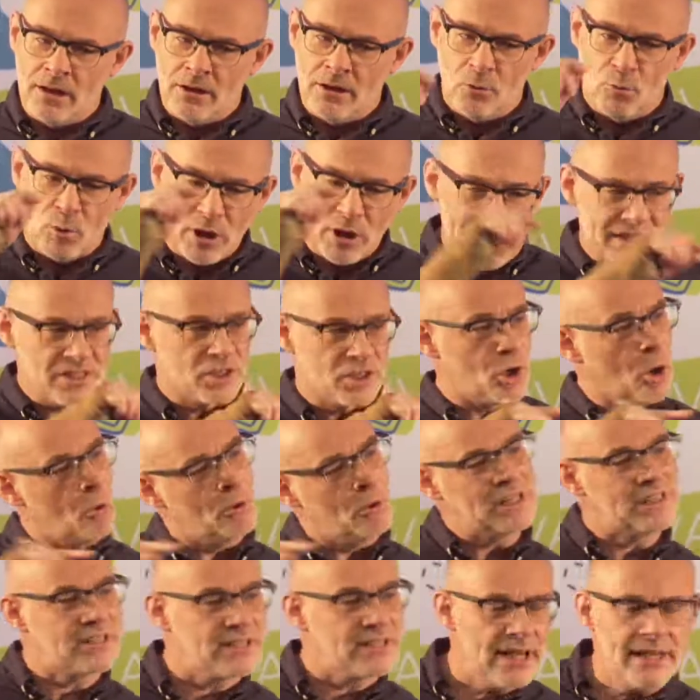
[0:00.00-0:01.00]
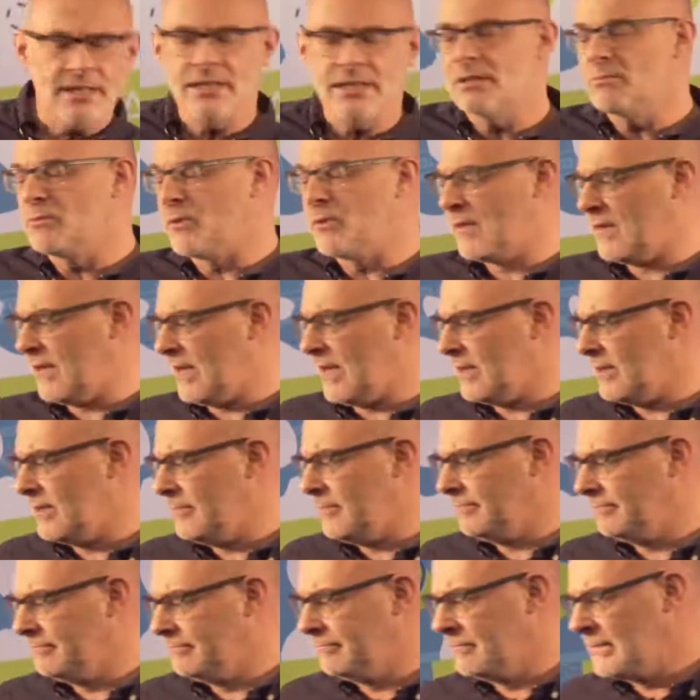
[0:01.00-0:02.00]
What has coincided with that
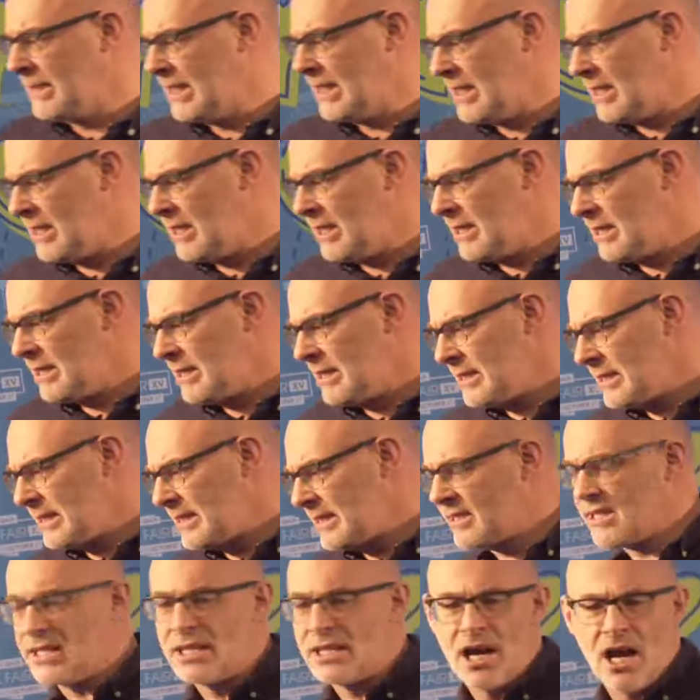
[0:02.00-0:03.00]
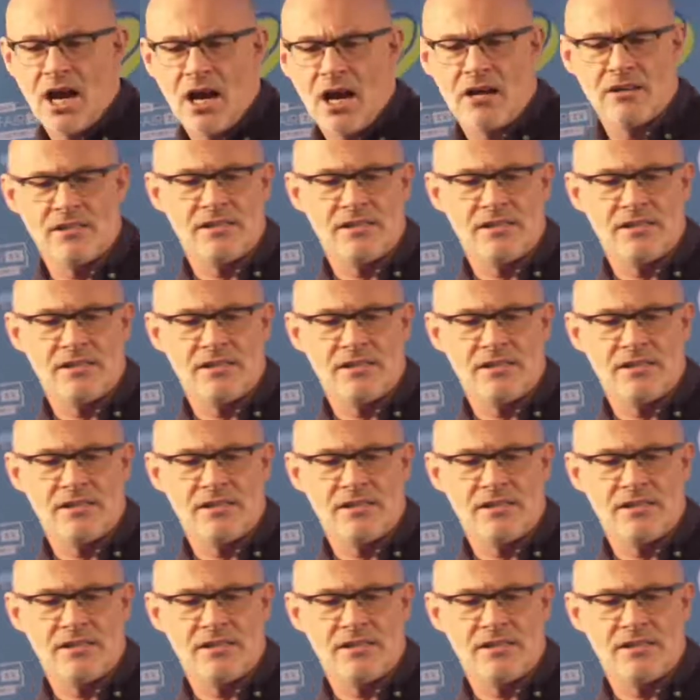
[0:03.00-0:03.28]
is our